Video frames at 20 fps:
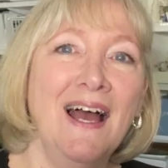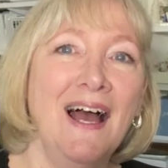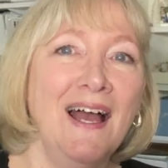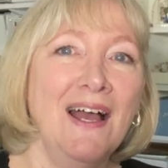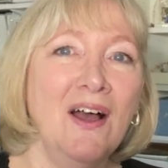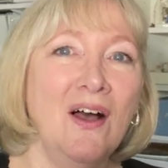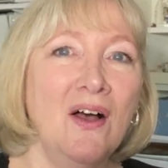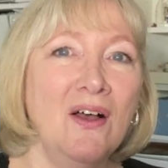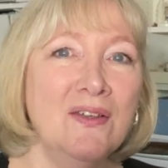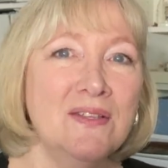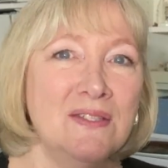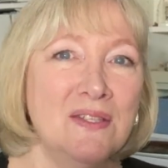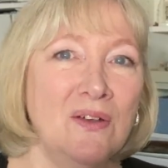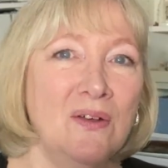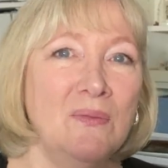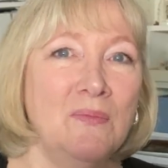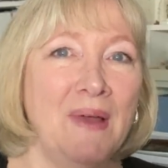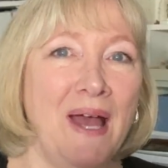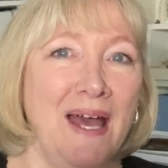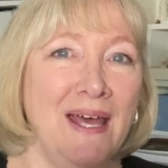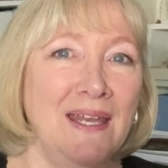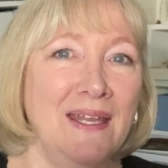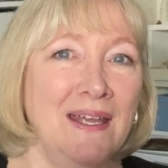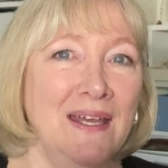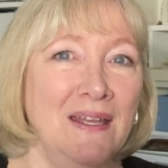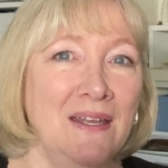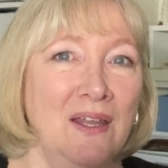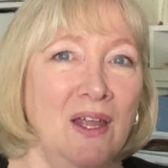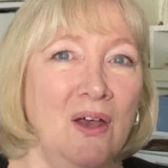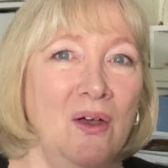I also am adding
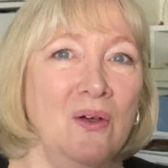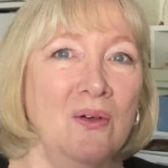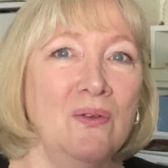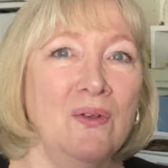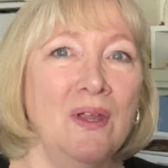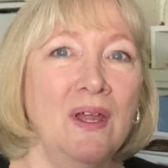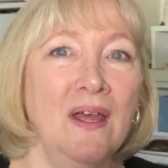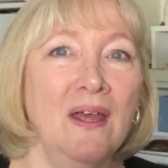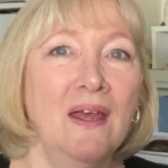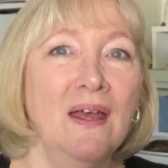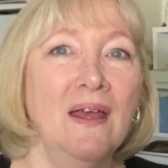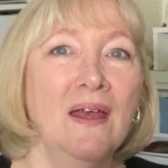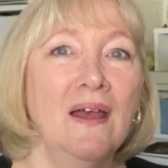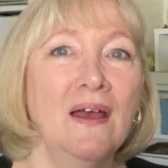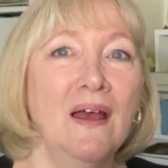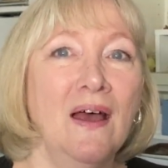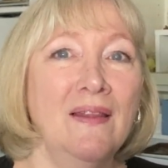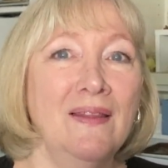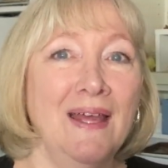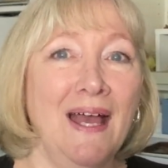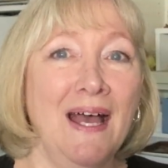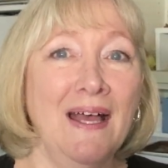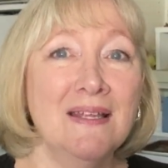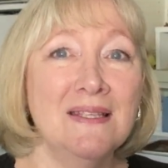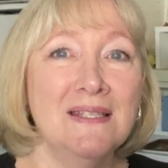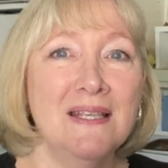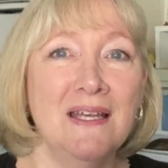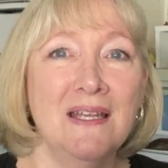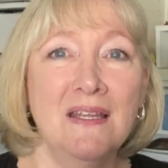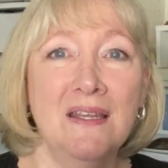a note on the
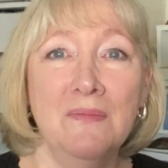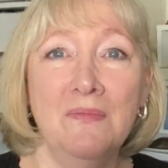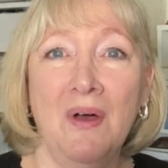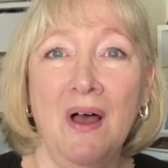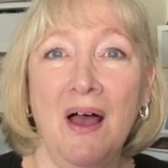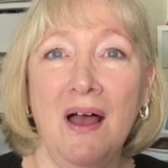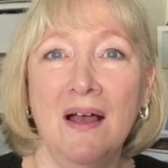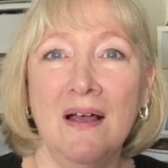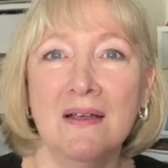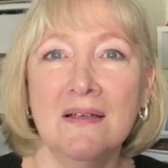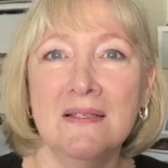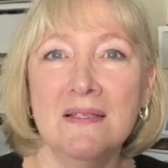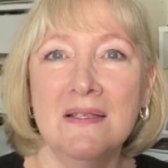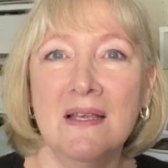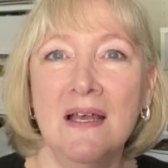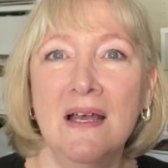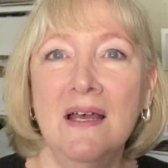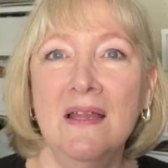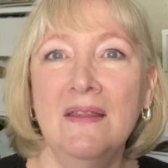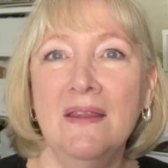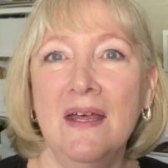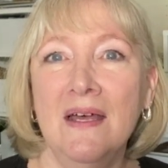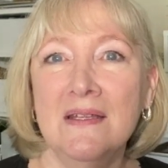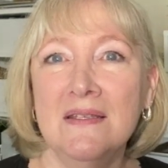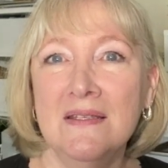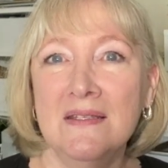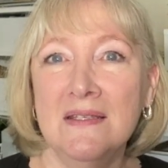outside of the box that